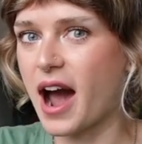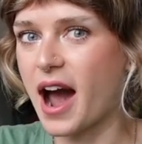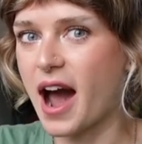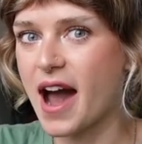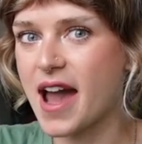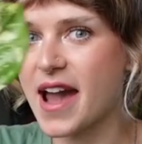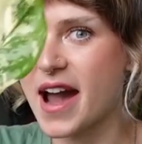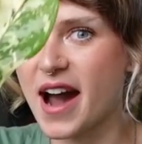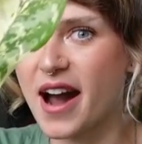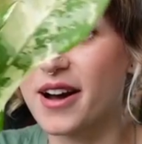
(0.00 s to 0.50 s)
I
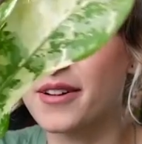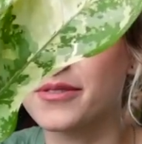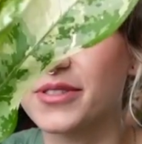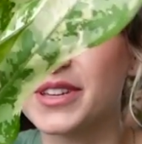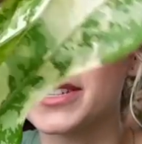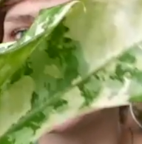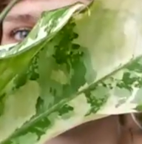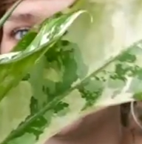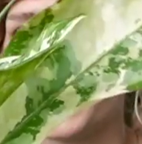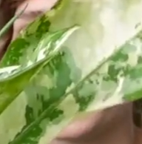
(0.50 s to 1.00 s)
have
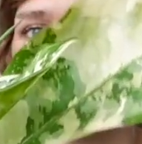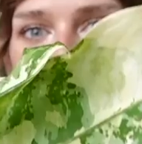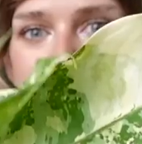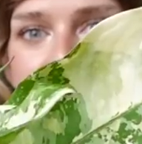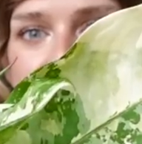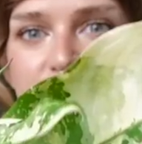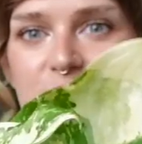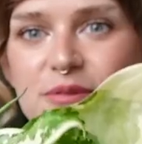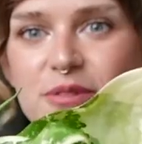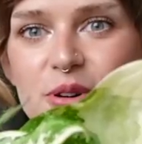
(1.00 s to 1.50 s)
this big,
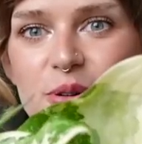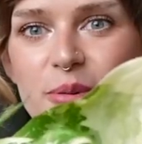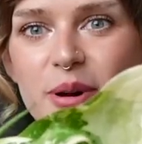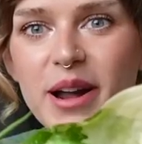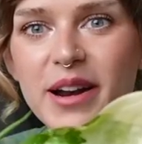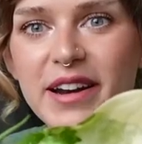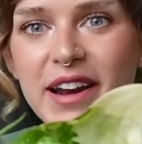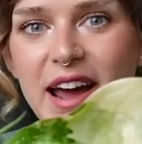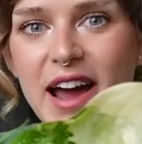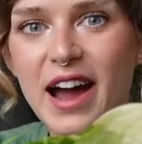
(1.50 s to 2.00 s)
beautiful
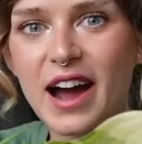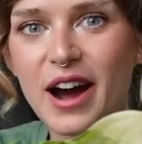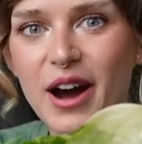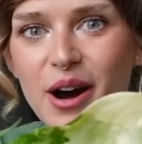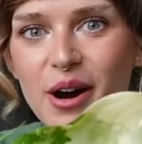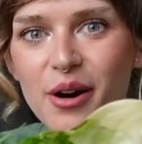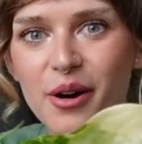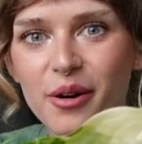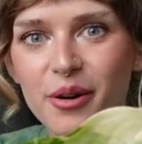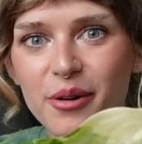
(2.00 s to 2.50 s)
one
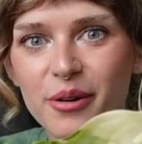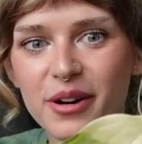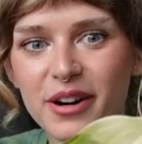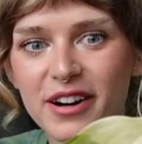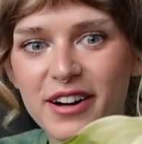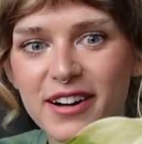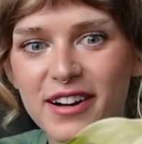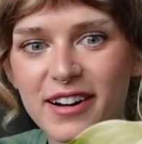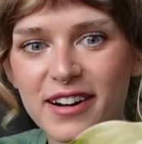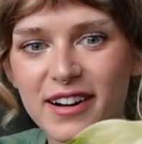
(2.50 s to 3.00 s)

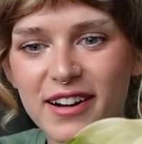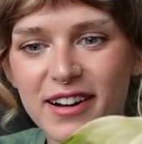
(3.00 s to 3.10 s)
now.